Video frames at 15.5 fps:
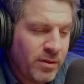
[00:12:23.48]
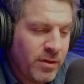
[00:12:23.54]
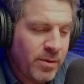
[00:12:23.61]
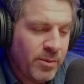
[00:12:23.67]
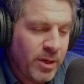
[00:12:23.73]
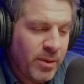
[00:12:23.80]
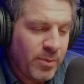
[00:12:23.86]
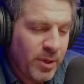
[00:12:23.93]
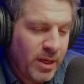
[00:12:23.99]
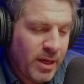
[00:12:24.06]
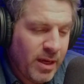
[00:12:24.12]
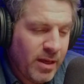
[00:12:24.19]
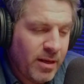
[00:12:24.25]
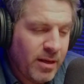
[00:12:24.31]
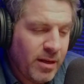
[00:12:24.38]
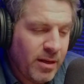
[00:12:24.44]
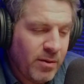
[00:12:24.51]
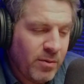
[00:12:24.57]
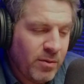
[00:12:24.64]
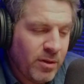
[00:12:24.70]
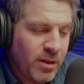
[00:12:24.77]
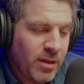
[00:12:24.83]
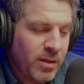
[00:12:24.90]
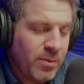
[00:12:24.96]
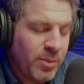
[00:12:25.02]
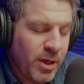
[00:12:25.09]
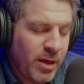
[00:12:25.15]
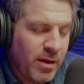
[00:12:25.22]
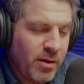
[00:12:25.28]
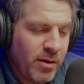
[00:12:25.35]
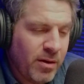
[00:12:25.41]
coming up again, not only in the
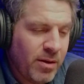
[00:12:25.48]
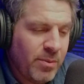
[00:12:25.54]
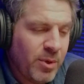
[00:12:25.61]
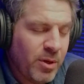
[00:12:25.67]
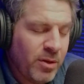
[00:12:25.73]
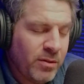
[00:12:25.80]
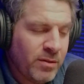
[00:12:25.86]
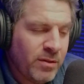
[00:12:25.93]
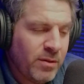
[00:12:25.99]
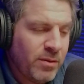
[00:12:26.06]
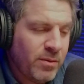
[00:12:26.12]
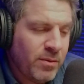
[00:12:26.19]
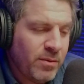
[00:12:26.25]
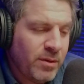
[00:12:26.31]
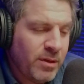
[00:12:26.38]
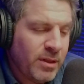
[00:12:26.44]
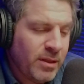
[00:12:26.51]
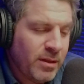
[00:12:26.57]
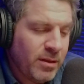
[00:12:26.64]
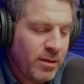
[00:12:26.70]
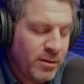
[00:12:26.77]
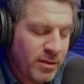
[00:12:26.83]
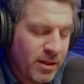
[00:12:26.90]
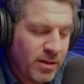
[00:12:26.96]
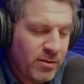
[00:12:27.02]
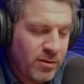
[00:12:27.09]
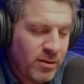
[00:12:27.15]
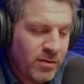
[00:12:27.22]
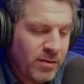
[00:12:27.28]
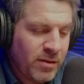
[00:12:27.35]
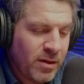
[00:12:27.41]
Bay Area, but also in the Los
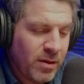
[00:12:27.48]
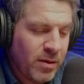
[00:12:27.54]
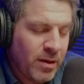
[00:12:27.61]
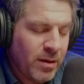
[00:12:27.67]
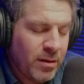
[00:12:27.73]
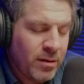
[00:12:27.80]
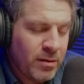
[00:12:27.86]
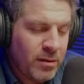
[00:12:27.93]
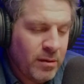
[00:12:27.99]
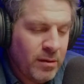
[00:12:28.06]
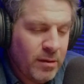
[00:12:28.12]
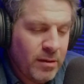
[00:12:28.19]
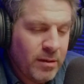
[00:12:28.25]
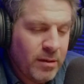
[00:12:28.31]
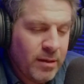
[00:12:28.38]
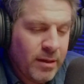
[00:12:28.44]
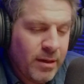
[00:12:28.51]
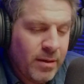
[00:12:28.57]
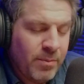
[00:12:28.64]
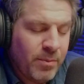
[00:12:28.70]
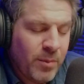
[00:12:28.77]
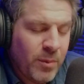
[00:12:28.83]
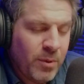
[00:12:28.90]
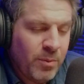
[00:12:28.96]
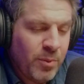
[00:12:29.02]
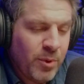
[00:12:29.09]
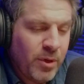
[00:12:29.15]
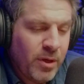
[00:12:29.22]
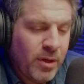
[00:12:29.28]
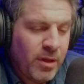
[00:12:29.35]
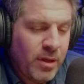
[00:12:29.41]
Angeles area.
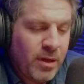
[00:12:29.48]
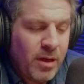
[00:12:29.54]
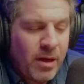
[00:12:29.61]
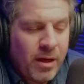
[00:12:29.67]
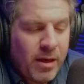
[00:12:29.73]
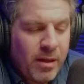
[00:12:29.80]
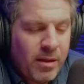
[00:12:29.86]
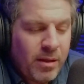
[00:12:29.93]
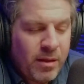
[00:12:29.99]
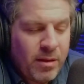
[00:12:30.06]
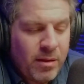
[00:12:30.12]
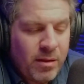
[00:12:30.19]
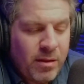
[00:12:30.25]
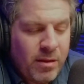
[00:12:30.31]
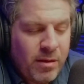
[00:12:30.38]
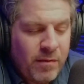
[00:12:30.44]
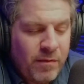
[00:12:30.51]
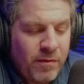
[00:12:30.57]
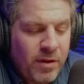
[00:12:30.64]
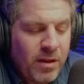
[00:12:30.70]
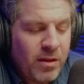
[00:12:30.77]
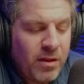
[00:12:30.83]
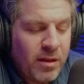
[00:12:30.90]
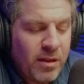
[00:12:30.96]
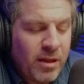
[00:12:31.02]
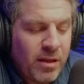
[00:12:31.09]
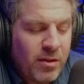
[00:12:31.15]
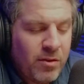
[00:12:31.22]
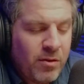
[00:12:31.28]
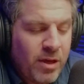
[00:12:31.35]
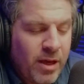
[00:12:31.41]
But the feeling that
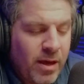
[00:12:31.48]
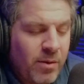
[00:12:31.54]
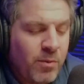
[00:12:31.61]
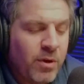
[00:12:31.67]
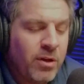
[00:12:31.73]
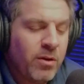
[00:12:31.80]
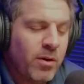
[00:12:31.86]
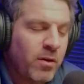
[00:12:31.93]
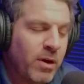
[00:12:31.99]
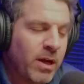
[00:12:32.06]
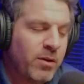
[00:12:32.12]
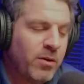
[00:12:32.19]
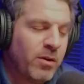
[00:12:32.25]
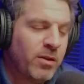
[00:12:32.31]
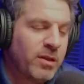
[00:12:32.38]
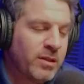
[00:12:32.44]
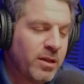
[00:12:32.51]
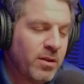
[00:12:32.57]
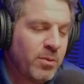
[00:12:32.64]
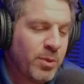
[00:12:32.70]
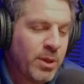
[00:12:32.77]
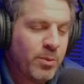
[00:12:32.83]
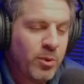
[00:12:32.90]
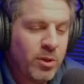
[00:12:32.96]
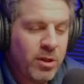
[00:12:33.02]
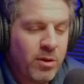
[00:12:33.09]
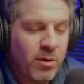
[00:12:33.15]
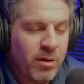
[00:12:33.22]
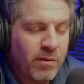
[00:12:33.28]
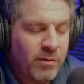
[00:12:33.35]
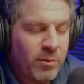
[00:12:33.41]
you get when you're around all these other people and you
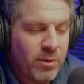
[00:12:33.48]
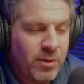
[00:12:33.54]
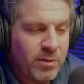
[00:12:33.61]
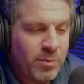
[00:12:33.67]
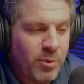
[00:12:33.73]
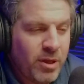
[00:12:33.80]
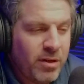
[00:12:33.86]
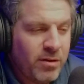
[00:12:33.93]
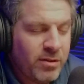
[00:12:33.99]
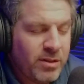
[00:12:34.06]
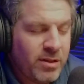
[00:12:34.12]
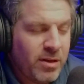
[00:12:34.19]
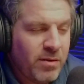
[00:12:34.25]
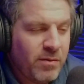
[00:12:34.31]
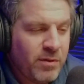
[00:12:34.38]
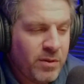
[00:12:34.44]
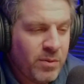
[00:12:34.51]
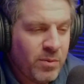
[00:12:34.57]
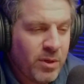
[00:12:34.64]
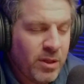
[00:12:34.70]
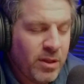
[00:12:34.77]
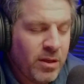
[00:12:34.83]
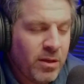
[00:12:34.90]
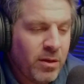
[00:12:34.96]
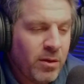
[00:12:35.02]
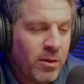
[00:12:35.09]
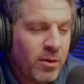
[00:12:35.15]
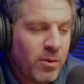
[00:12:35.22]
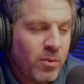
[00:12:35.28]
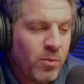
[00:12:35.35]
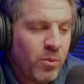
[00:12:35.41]
don't have to explain yourself is a really
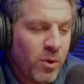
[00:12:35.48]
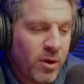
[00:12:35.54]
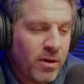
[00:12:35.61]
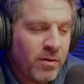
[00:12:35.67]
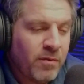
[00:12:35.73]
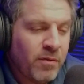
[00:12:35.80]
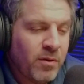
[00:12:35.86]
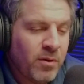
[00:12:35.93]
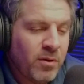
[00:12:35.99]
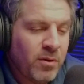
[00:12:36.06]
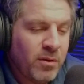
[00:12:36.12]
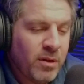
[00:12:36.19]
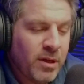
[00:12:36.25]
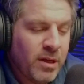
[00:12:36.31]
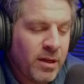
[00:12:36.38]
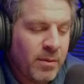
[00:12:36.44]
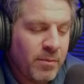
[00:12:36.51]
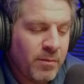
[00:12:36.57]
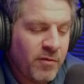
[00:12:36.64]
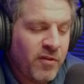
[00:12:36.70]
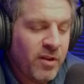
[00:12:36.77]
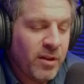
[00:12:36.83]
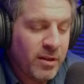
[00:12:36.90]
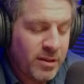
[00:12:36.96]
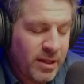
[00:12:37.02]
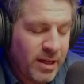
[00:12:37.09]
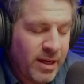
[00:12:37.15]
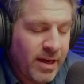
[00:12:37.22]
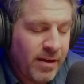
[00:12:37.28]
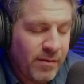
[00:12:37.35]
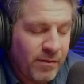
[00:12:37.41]
wonderful feeling to
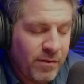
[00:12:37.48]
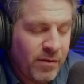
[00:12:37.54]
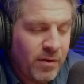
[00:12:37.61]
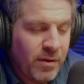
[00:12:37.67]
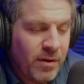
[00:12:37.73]
have.